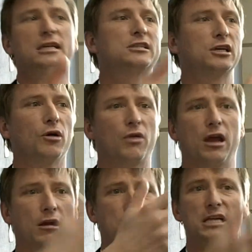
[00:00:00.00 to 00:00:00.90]
needs to go
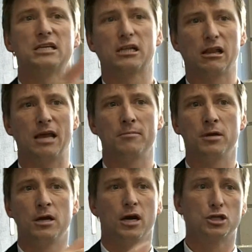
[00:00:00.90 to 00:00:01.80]
there, need to
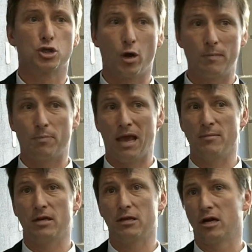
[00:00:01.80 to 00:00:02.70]
claim a joint
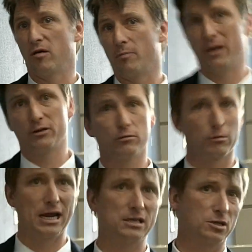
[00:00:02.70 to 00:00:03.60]
payment, you know, a bundled
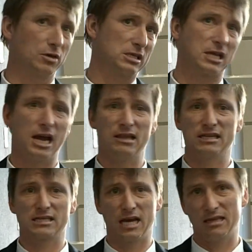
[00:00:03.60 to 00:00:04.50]
rate. So this yeah. guy
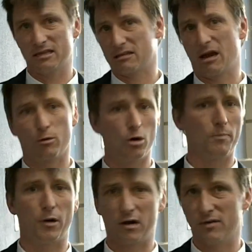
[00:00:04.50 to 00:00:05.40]
and this guy and this guy, we're
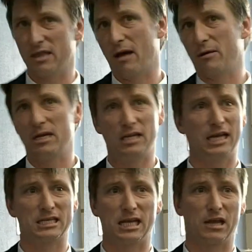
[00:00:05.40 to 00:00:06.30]
all part mm-hmm. of it. Now we need
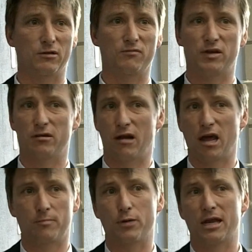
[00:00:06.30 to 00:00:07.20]
to get together and figure out
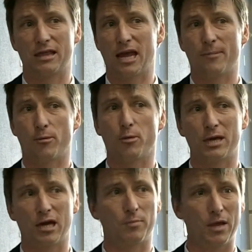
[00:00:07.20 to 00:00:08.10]
how to break that up when
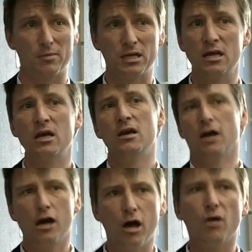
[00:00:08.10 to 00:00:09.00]
we get our payment.
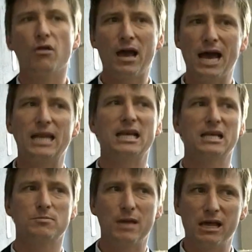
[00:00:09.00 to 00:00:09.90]
Mm-hmm. No, that
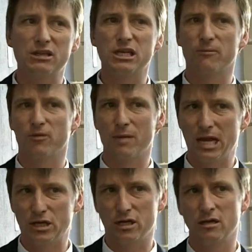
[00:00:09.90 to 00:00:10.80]
is managing
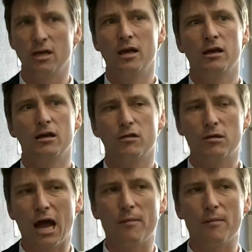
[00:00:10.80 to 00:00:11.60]
information, mm-hmm.